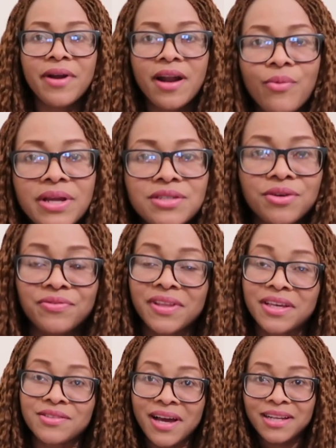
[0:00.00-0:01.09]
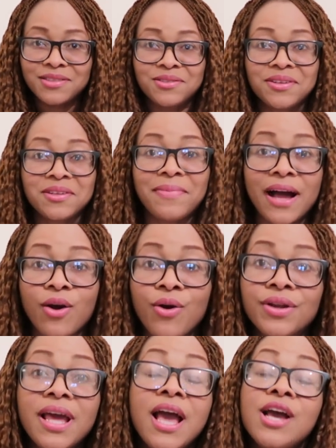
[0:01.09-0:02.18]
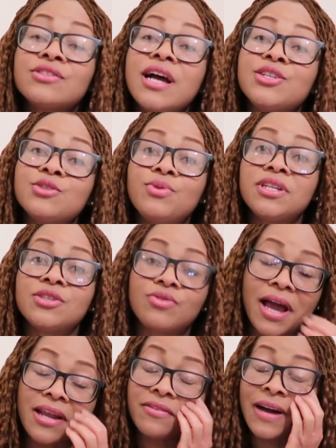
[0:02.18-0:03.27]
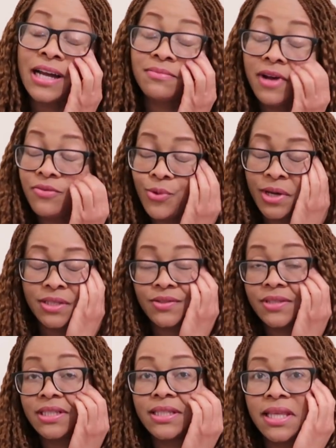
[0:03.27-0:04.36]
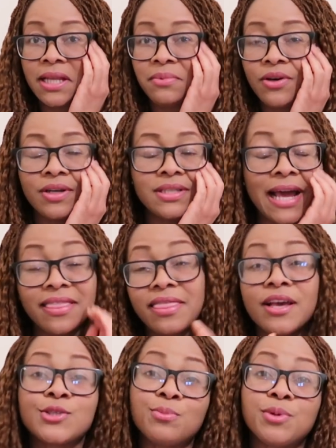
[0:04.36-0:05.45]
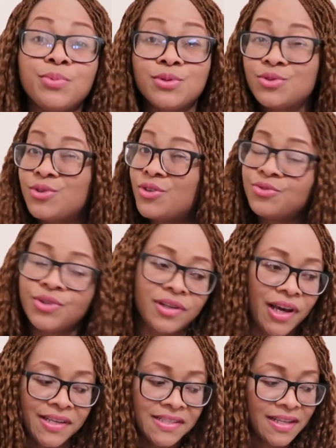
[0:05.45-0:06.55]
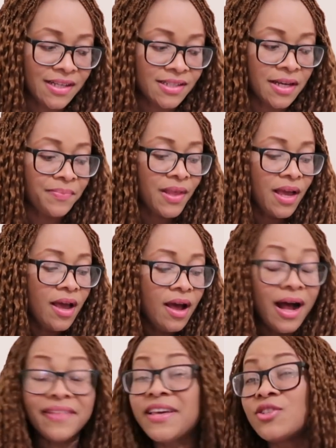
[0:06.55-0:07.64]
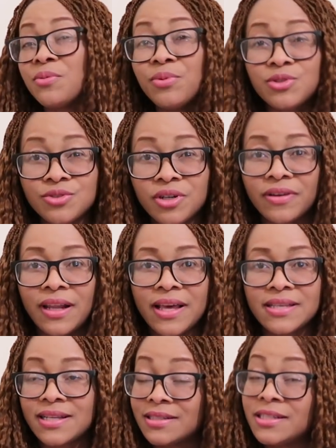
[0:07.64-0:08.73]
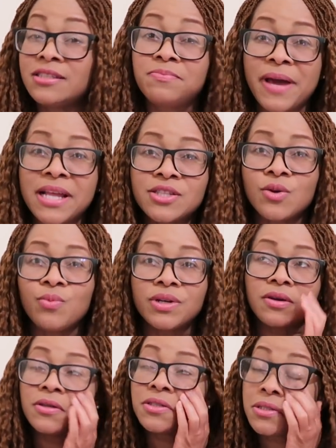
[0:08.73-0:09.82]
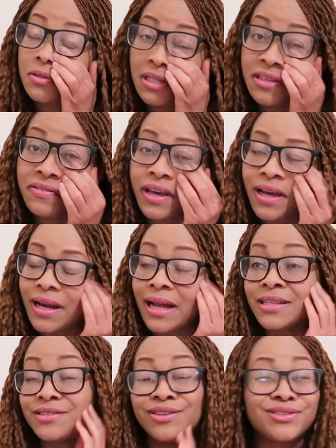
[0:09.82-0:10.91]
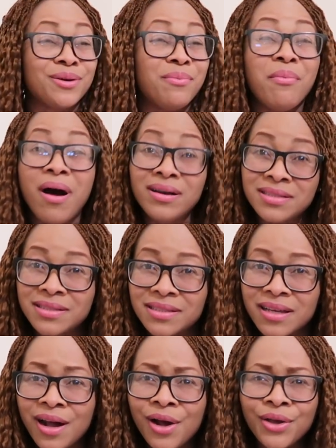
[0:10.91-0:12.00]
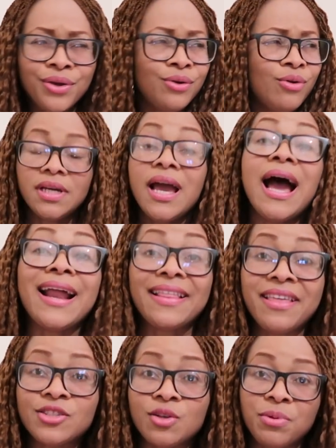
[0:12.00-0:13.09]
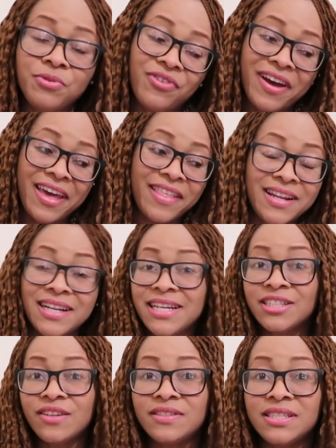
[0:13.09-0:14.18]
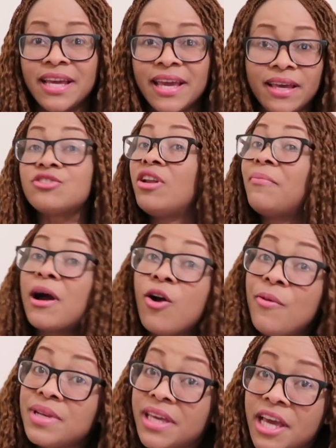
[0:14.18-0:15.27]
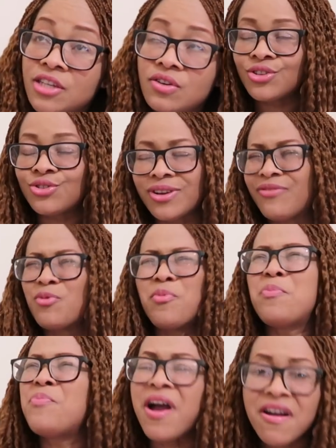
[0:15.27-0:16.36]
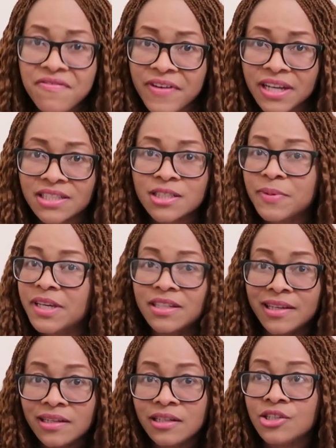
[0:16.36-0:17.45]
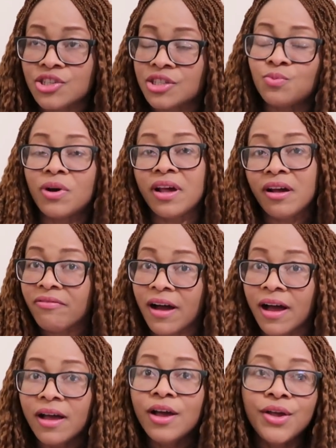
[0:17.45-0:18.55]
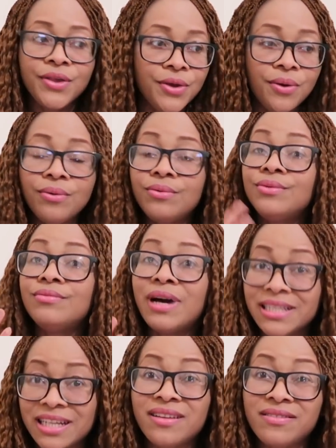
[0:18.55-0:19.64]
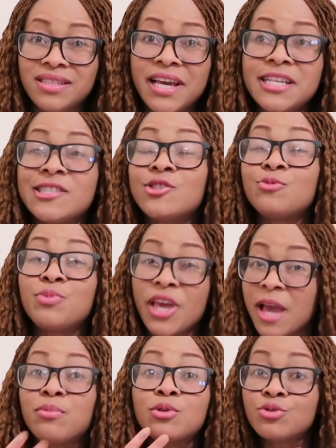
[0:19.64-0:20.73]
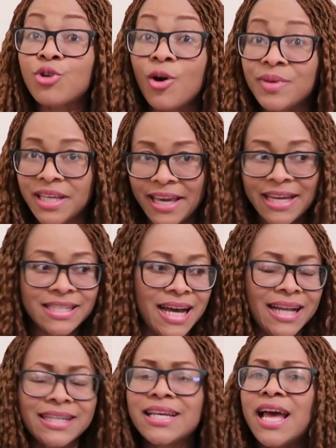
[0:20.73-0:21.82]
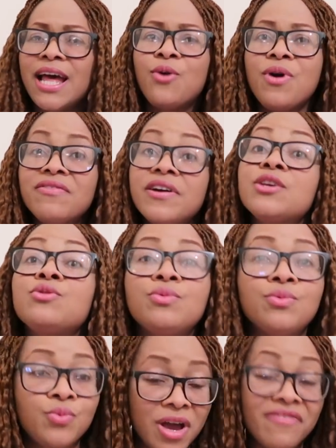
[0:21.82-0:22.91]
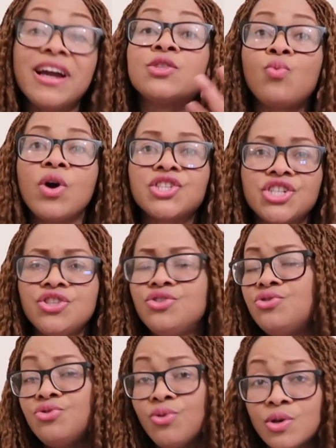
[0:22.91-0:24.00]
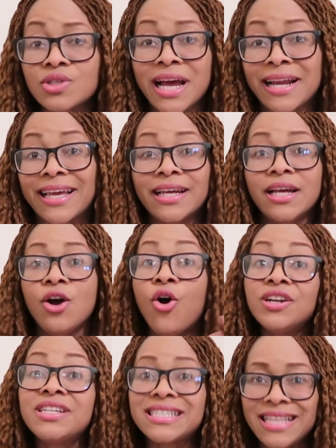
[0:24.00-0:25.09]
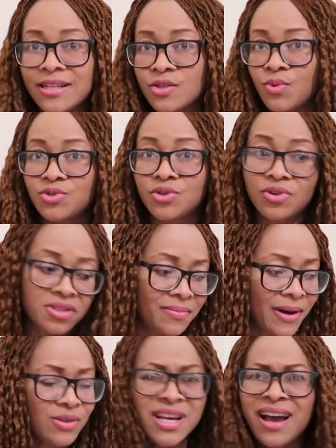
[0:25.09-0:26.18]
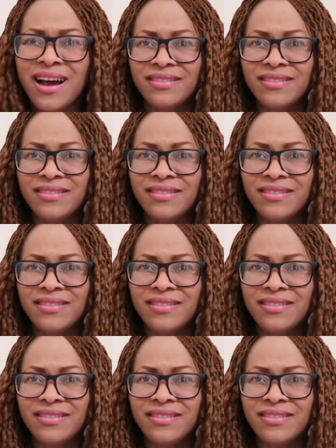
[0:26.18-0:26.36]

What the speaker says: Camera went off there, so I had to turn it back on. So I just wanted to kind of add my voice to this thing, because I think some people do not realize that. I think some people do not realize that it depends on what country you live in, and it's not a must, you know. And I think some people forget that at the end of the day, it's all about communication. You don't have to be perfect in speaking English and whatever, you know. At the end of the day, is to be able to communicate, and whoever is watching you knows and understands what you're talking about.